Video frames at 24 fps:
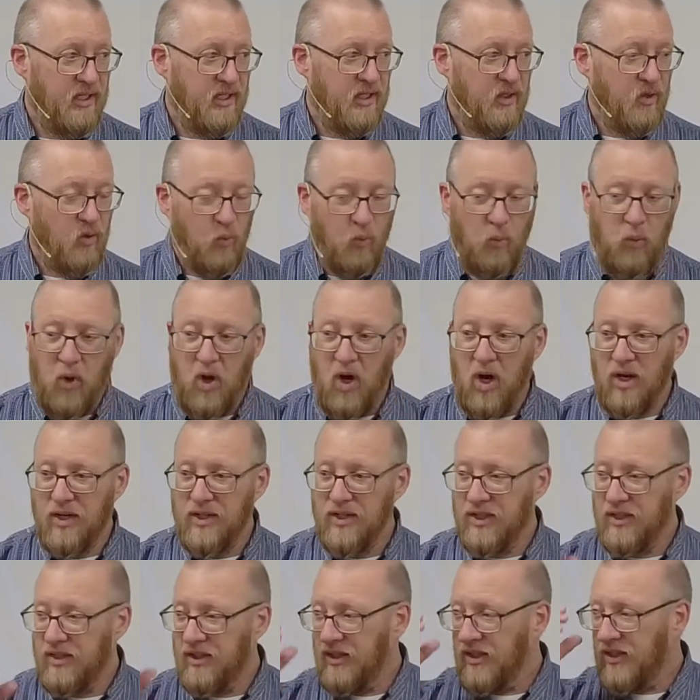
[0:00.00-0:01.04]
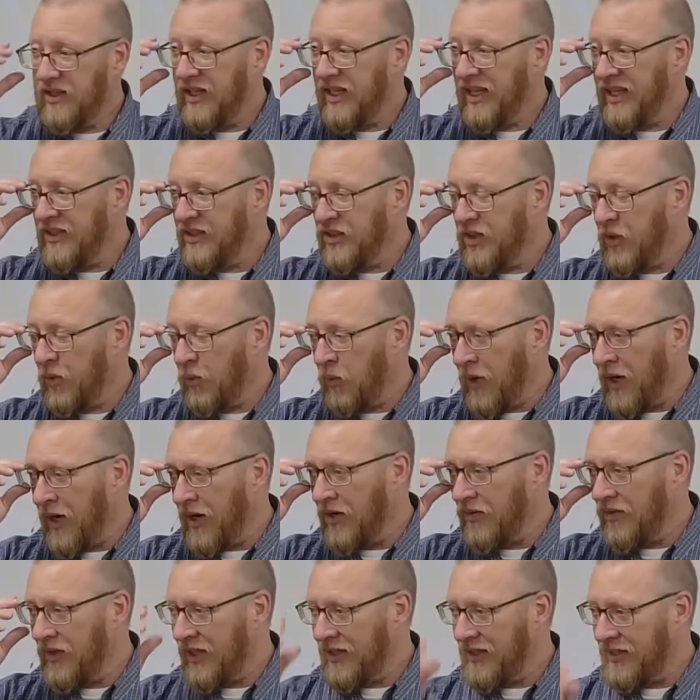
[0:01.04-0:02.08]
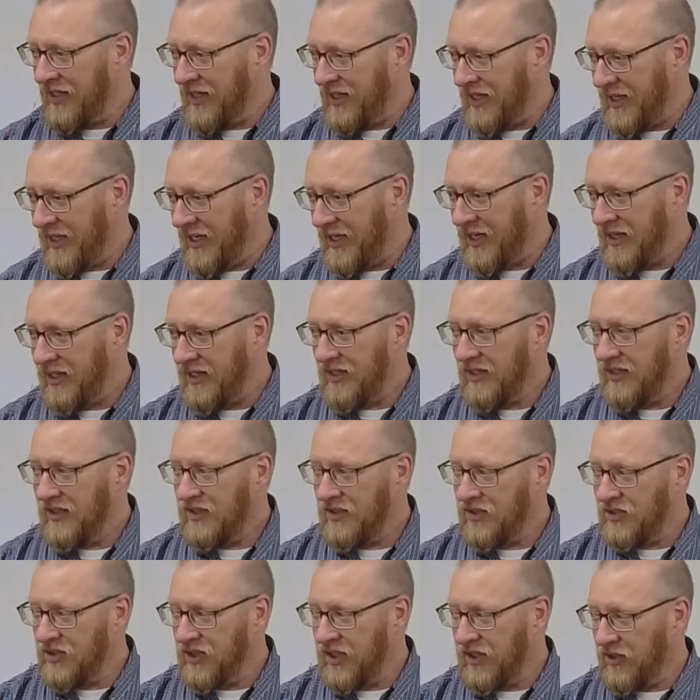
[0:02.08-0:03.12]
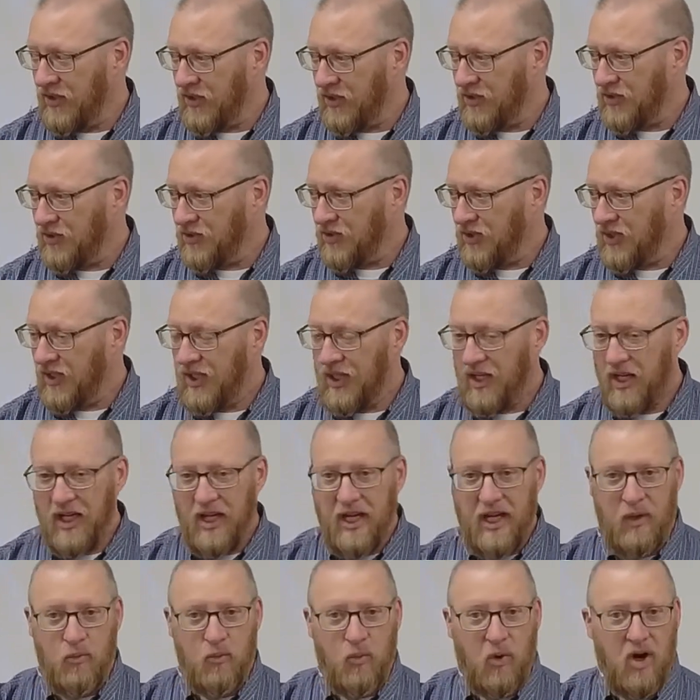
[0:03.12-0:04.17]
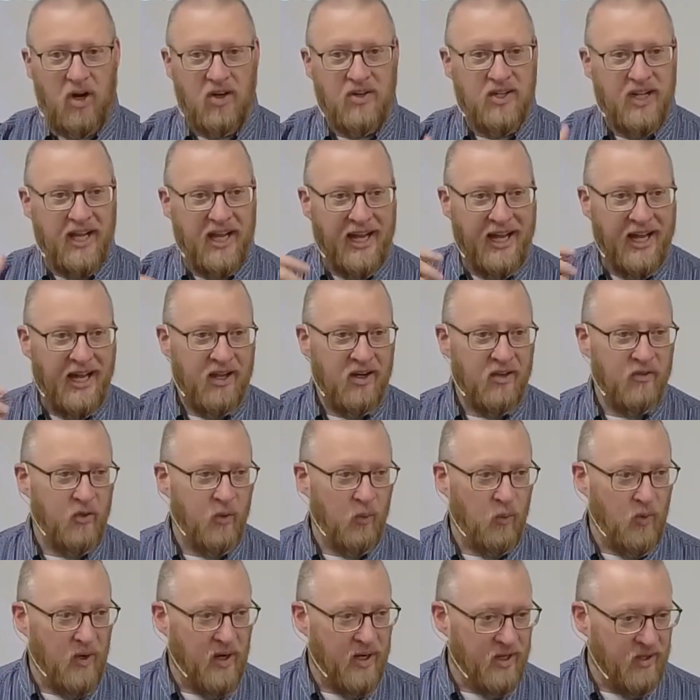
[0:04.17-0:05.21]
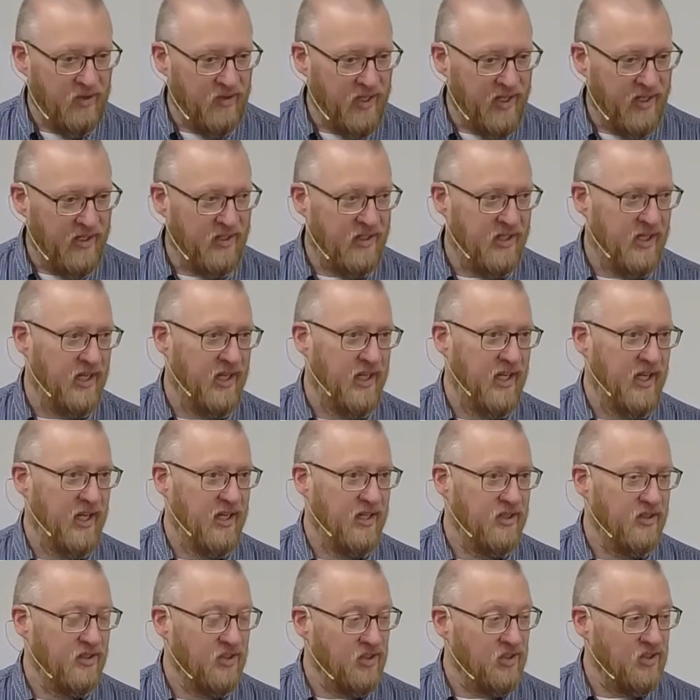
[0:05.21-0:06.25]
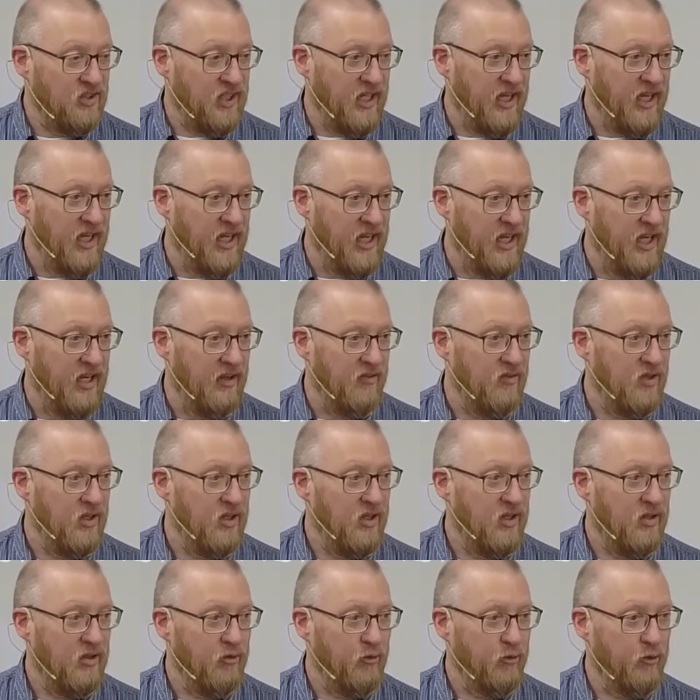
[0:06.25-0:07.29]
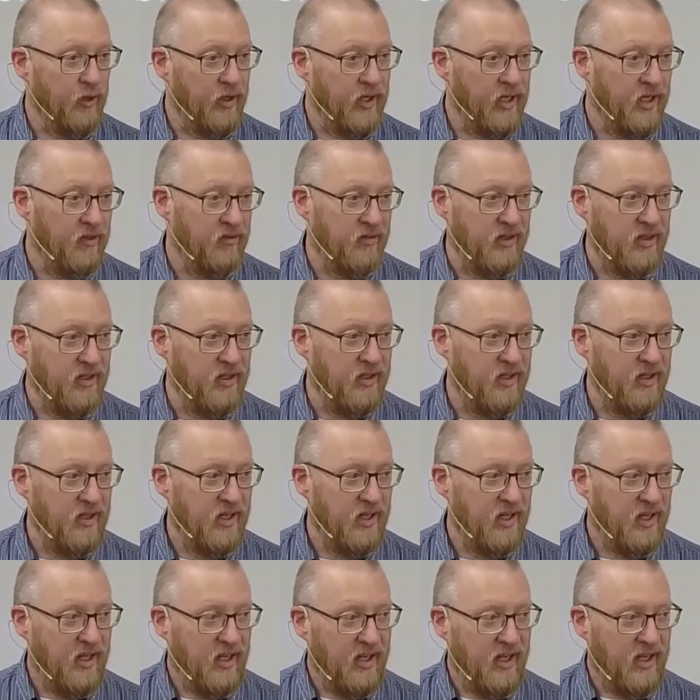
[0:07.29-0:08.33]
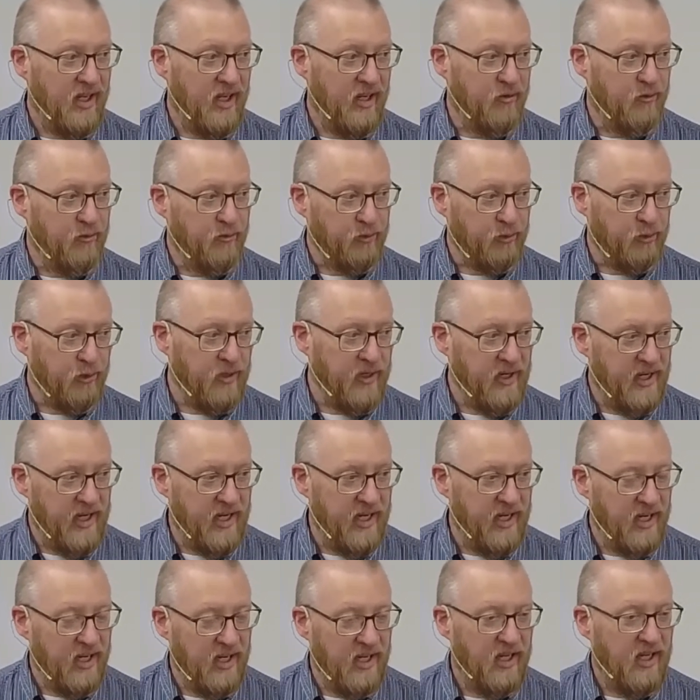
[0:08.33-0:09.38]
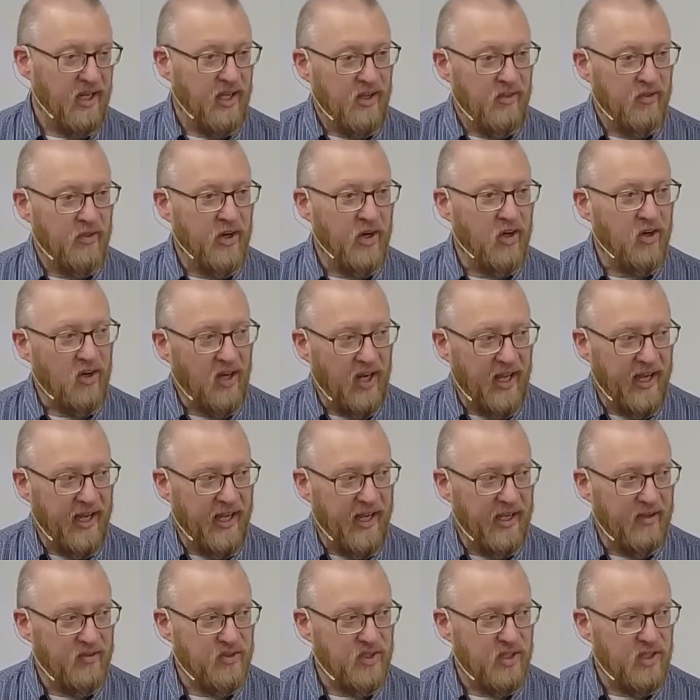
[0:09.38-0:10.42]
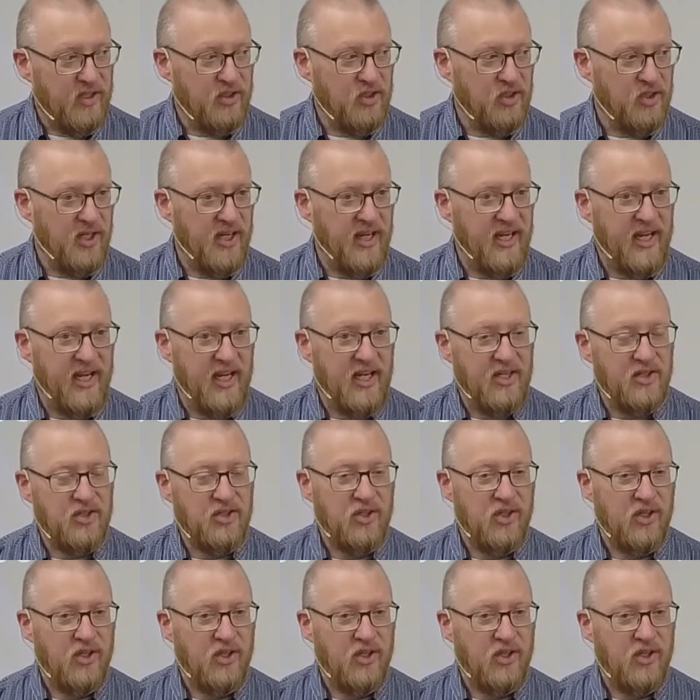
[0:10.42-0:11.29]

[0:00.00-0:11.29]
walked into the water that day, sinners, and walked out of the water that day, saved, forgiven, and free, their lives changed